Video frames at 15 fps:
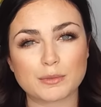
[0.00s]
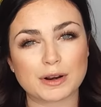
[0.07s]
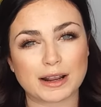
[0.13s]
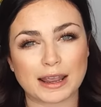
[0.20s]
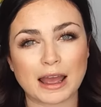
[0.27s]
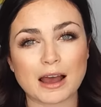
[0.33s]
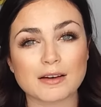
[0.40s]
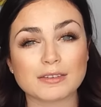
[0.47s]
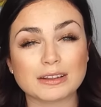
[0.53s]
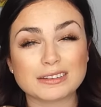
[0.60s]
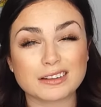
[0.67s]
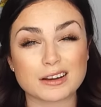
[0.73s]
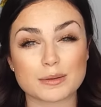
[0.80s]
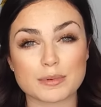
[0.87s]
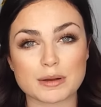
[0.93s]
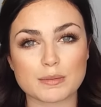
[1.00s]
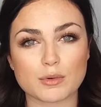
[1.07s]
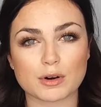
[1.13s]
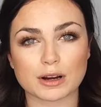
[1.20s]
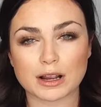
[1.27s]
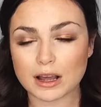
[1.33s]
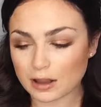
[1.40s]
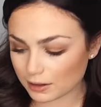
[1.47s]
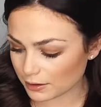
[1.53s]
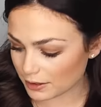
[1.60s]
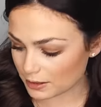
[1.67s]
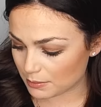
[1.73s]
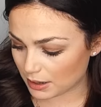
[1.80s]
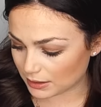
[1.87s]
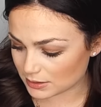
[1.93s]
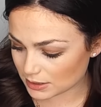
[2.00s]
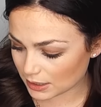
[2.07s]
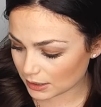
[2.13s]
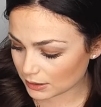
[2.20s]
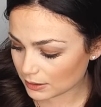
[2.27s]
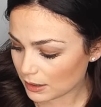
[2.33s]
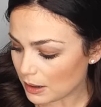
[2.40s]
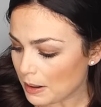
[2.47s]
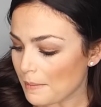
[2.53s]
when I have a little bit more color in my skin.